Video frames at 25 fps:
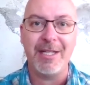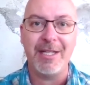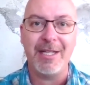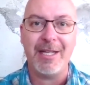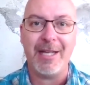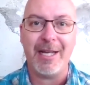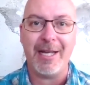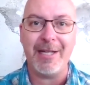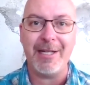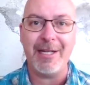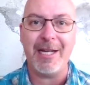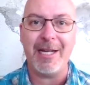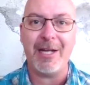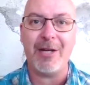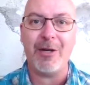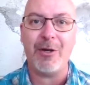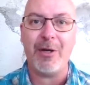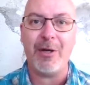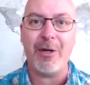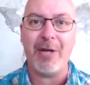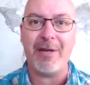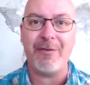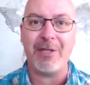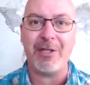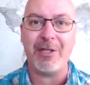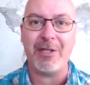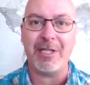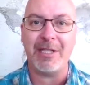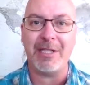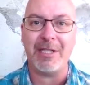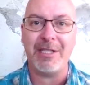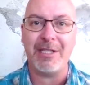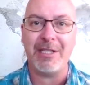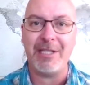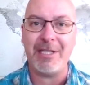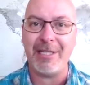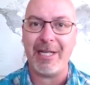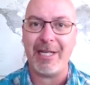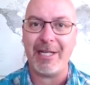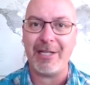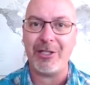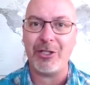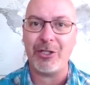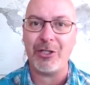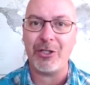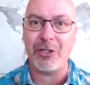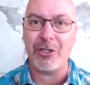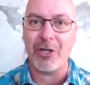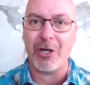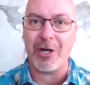and now having a
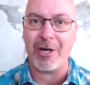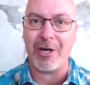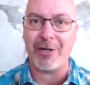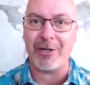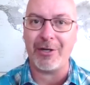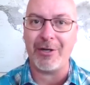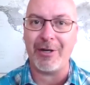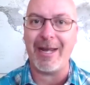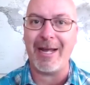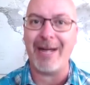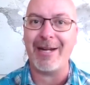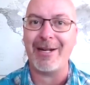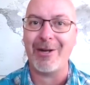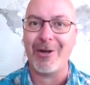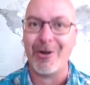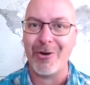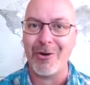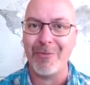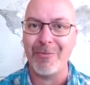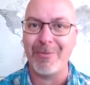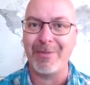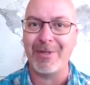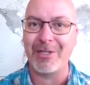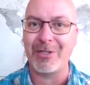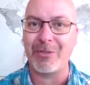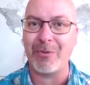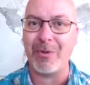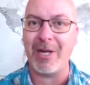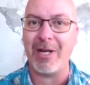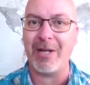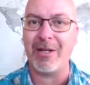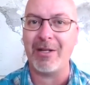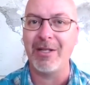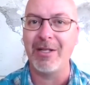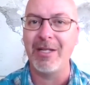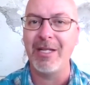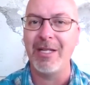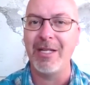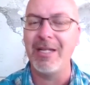teenage daughter at home as well.